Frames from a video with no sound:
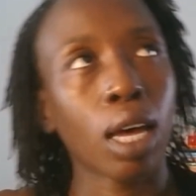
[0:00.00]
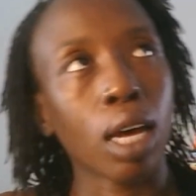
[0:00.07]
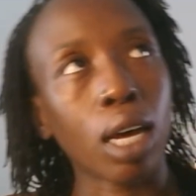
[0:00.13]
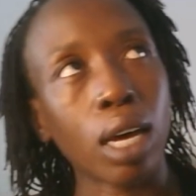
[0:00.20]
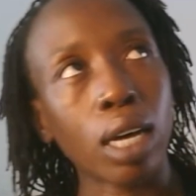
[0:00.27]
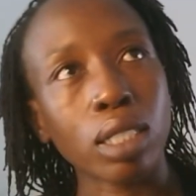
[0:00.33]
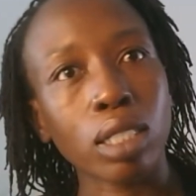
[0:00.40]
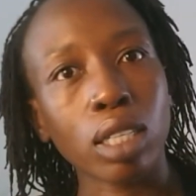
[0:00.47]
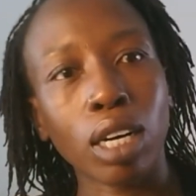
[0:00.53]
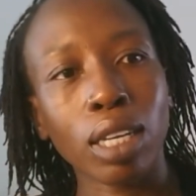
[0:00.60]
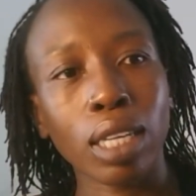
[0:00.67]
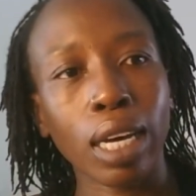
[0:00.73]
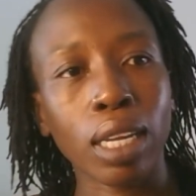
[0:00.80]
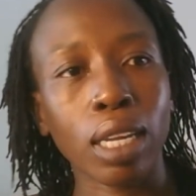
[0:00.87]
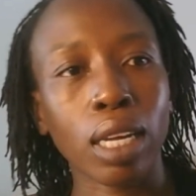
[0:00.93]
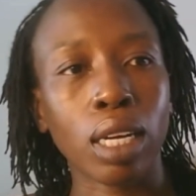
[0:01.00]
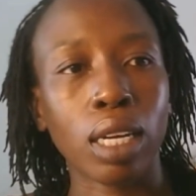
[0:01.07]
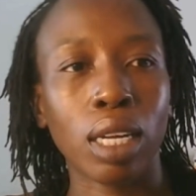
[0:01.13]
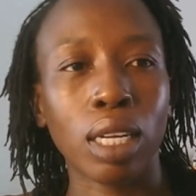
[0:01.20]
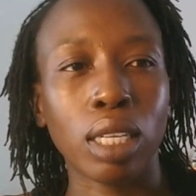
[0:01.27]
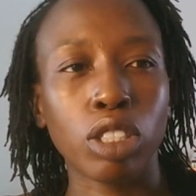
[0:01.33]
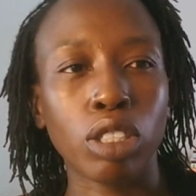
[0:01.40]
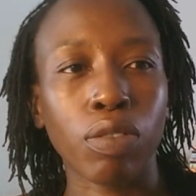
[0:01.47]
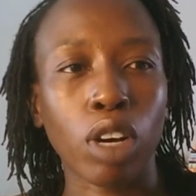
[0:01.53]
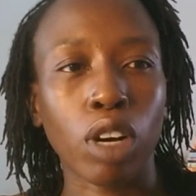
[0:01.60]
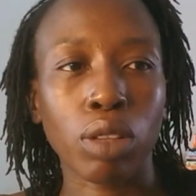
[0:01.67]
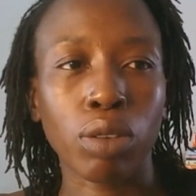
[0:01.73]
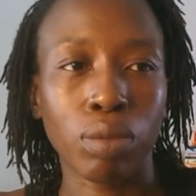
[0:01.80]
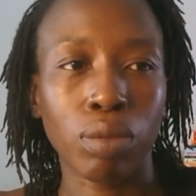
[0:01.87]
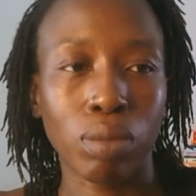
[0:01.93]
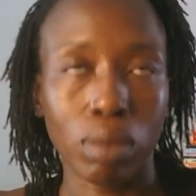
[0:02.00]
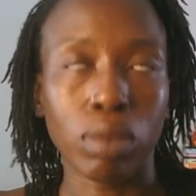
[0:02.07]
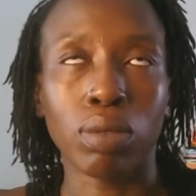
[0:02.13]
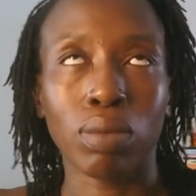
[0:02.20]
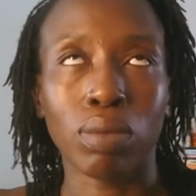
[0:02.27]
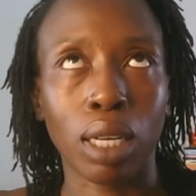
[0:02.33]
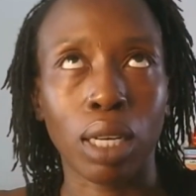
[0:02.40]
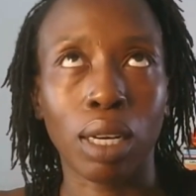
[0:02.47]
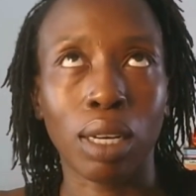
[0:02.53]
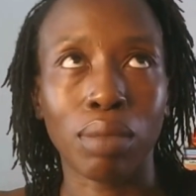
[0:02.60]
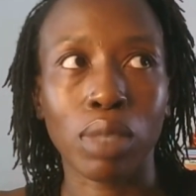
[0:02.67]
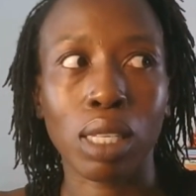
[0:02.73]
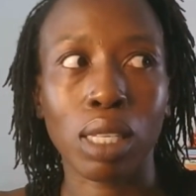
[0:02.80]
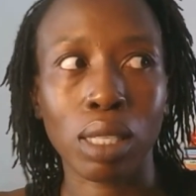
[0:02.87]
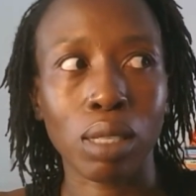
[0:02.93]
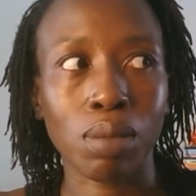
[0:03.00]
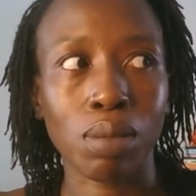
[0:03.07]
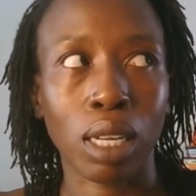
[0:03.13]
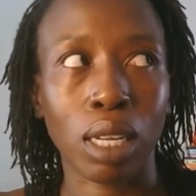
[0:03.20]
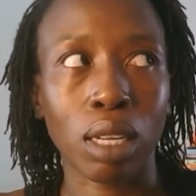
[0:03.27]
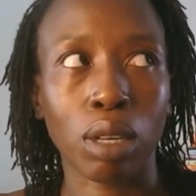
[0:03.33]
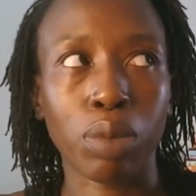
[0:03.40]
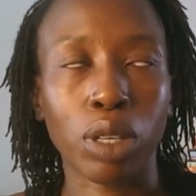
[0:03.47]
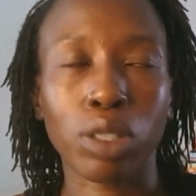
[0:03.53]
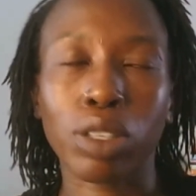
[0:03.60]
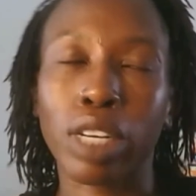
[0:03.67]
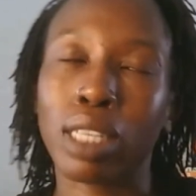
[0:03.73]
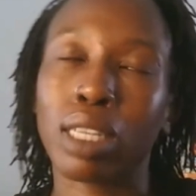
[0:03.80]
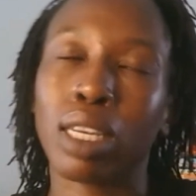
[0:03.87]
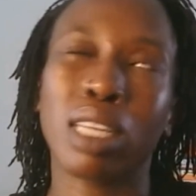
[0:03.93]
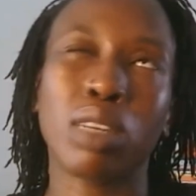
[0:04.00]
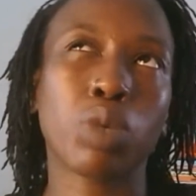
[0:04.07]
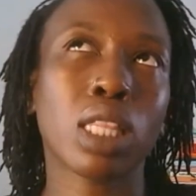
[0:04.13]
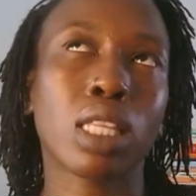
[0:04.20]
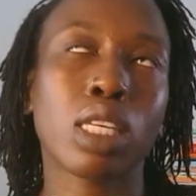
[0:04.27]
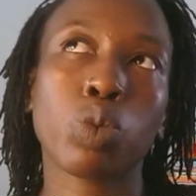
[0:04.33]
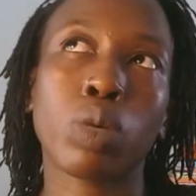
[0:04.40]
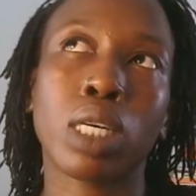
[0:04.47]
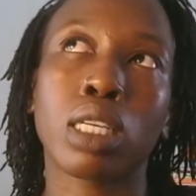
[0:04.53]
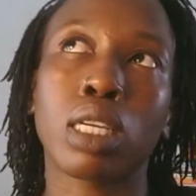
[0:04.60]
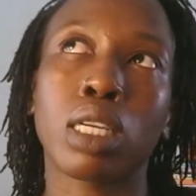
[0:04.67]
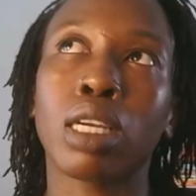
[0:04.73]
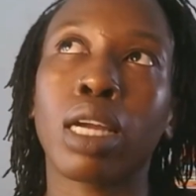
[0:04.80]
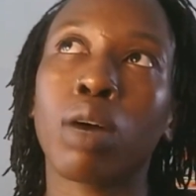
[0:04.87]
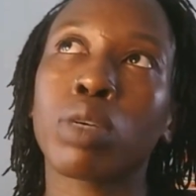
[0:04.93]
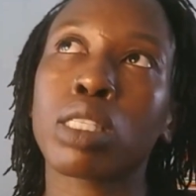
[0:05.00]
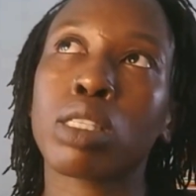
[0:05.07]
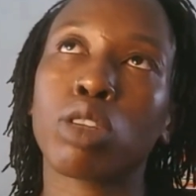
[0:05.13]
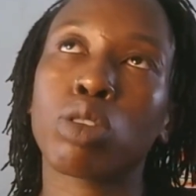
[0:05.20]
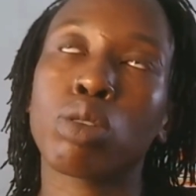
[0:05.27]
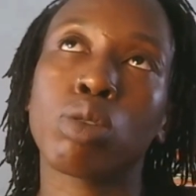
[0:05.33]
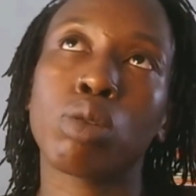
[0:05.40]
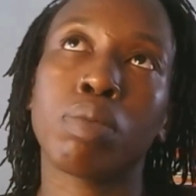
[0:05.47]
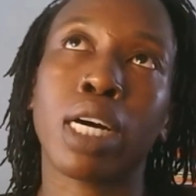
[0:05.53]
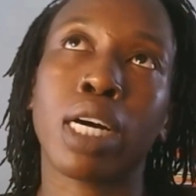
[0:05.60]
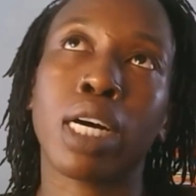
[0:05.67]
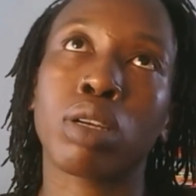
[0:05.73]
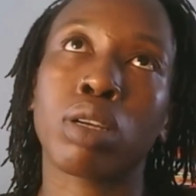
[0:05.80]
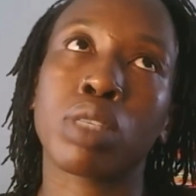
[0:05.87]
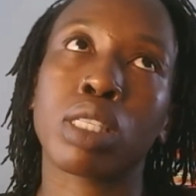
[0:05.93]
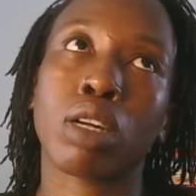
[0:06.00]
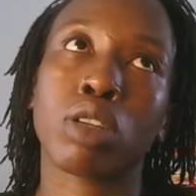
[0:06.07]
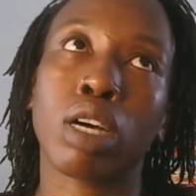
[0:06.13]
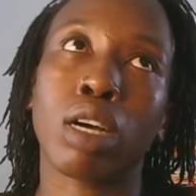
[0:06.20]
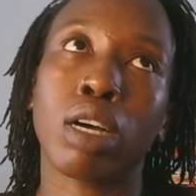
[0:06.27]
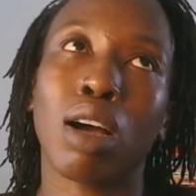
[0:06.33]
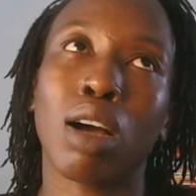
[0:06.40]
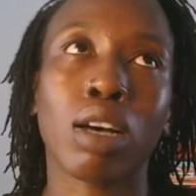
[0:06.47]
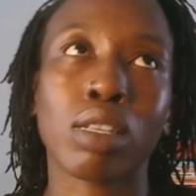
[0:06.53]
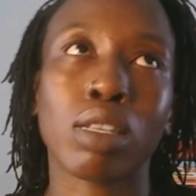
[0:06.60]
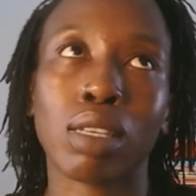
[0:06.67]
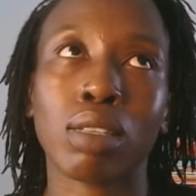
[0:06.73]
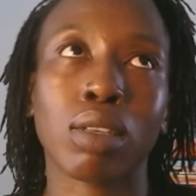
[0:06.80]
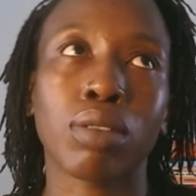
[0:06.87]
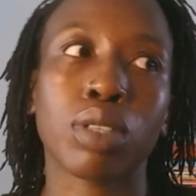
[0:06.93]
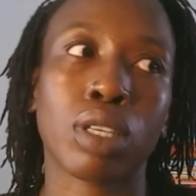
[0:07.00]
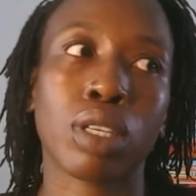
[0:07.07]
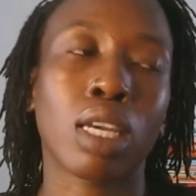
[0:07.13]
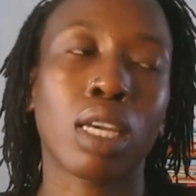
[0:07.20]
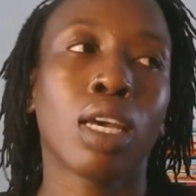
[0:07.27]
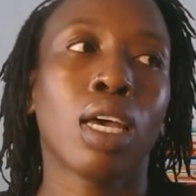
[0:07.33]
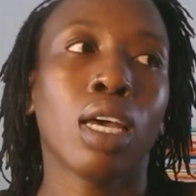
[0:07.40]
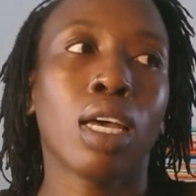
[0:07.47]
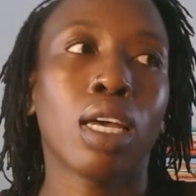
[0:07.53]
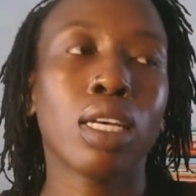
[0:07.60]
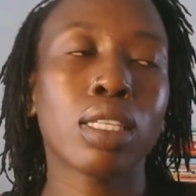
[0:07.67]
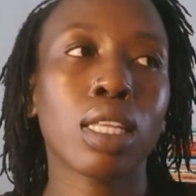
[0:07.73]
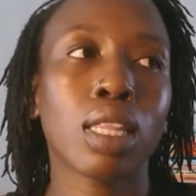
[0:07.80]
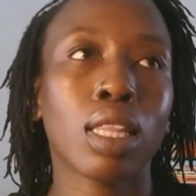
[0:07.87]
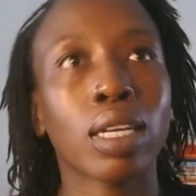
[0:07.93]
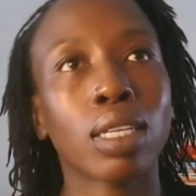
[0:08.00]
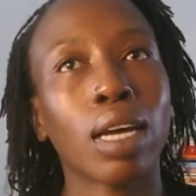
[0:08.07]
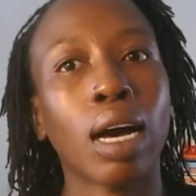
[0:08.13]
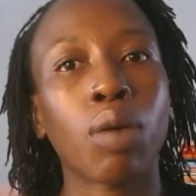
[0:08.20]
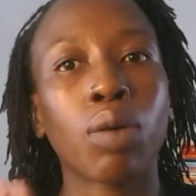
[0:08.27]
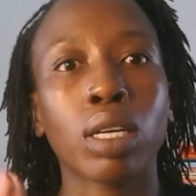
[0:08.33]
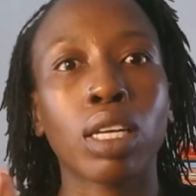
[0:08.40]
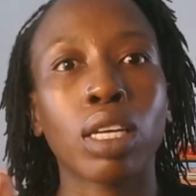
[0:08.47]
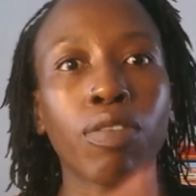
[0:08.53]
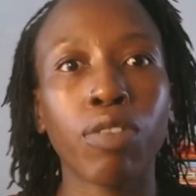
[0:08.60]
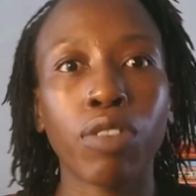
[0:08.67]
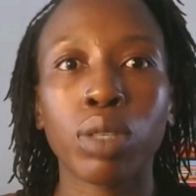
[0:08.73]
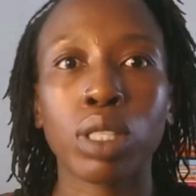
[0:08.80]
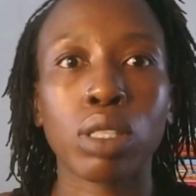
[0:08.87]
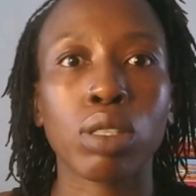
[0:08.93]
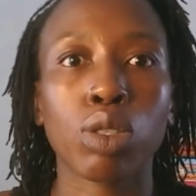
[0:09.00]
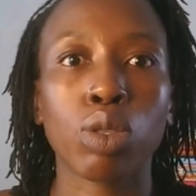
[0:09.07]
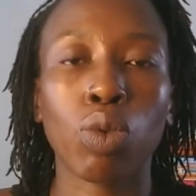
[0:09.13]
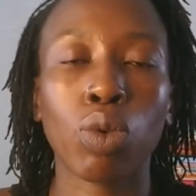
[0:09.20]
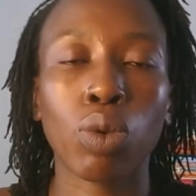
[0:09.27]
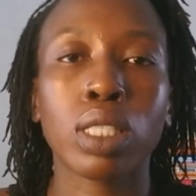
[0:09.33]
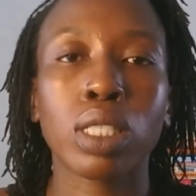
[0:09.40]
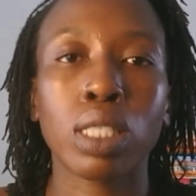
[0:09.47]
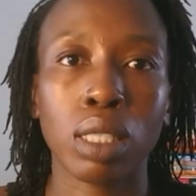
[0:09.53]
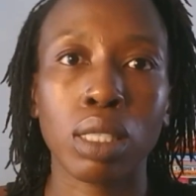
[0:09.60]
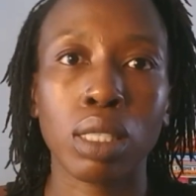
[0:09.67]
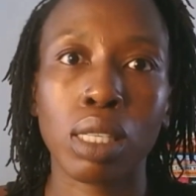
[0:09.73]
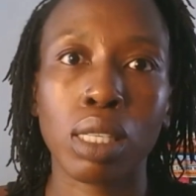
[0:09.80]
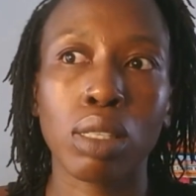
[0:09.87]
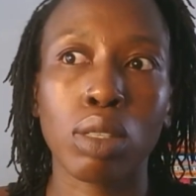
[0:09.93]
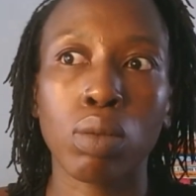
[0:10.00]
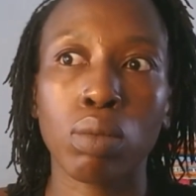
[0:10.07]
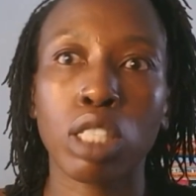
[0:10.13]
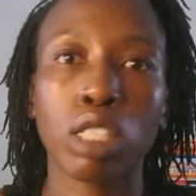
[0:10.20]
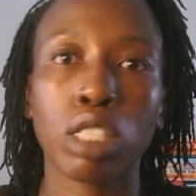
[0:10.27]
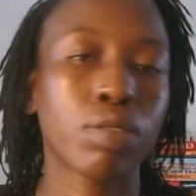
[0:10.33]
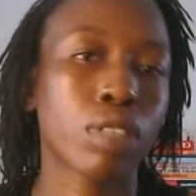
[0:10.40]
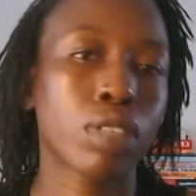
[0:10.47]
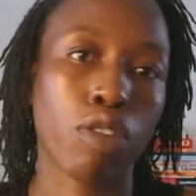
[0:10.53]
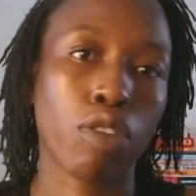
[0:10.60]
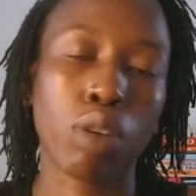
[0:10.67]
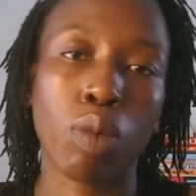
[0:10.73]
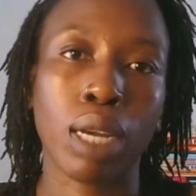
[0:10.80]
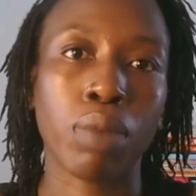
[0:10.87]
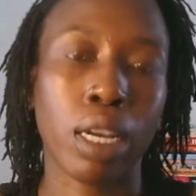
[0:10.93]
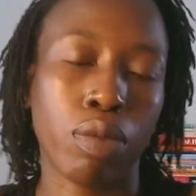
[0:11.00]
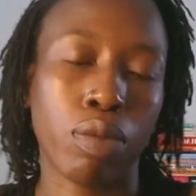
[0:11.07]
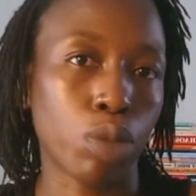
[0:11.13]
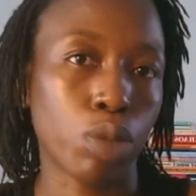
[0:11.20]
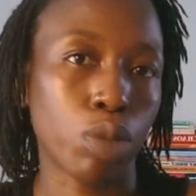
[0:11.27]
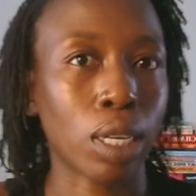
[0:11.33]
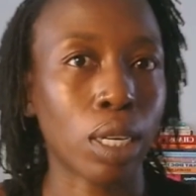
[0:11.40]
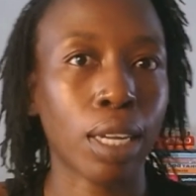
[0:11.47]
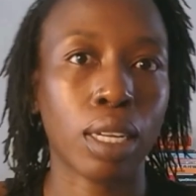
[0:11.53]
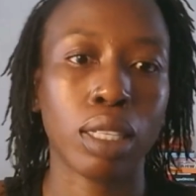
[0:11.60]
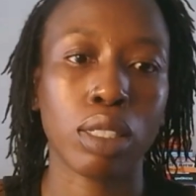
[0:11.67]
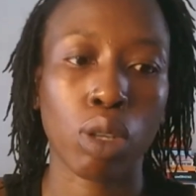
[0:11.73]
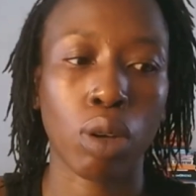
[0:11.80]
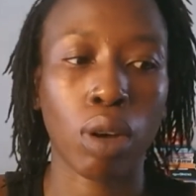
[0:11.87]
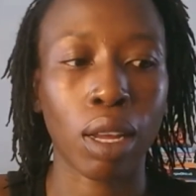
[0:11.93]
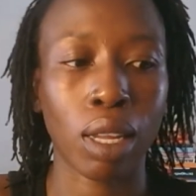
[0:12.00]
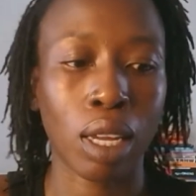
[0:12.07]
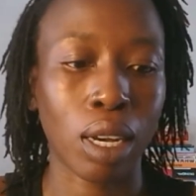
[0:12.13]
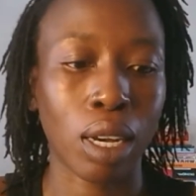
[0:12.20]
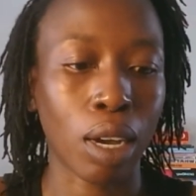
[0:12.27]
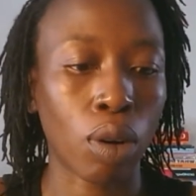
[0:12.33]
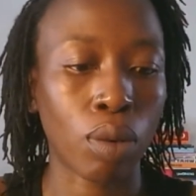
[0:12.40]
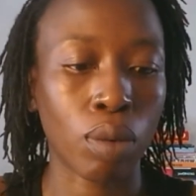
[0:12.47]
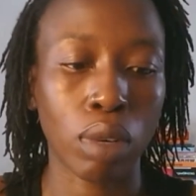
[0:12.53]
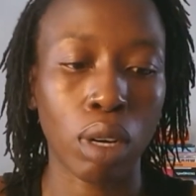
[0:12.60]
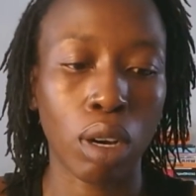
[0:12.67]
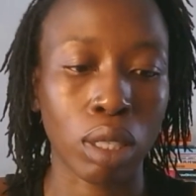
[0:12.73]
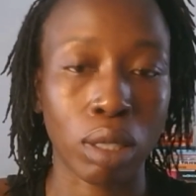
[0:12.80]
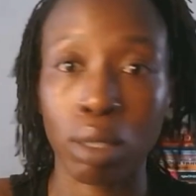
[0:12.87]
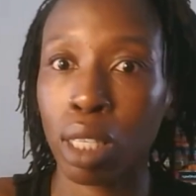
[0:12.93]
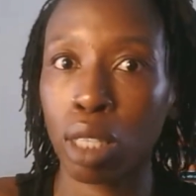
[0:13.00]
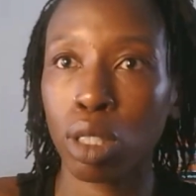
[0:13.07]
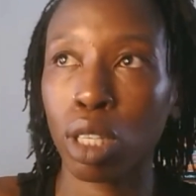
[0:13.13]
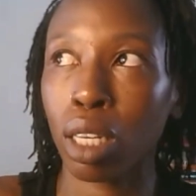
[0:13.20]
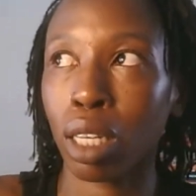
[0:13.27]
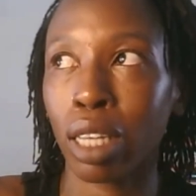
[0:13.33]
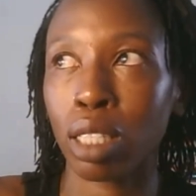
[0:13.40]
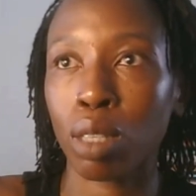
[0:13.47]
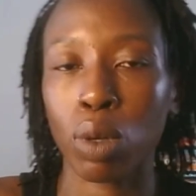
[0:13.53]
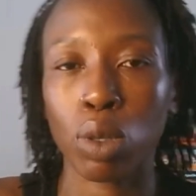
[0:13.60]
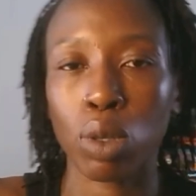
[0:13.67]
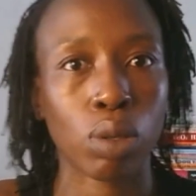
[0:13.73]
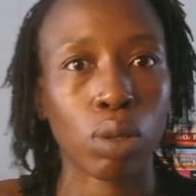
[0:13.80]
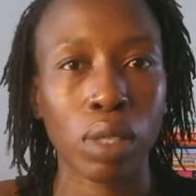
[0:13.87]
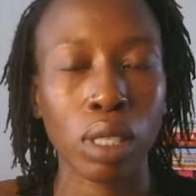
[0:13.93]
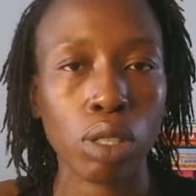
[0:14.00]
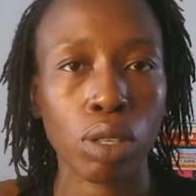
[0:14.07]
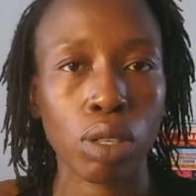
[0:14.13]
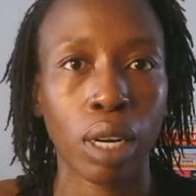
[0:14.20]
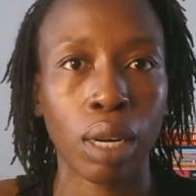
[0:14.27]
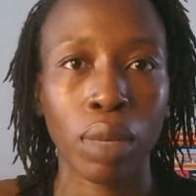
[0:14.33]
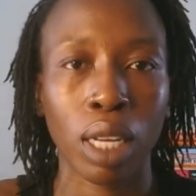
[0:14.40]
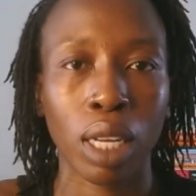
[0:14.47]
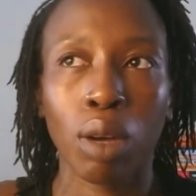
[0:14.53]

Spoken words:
And on the other end, you've got the systems thinking approach, right? And with this one, now we start to zoom out and we start to ask ourselves, okay, is it that our influencers' audience is shifting from one platform to another? So are they now on TikTok as opposed to Instagram?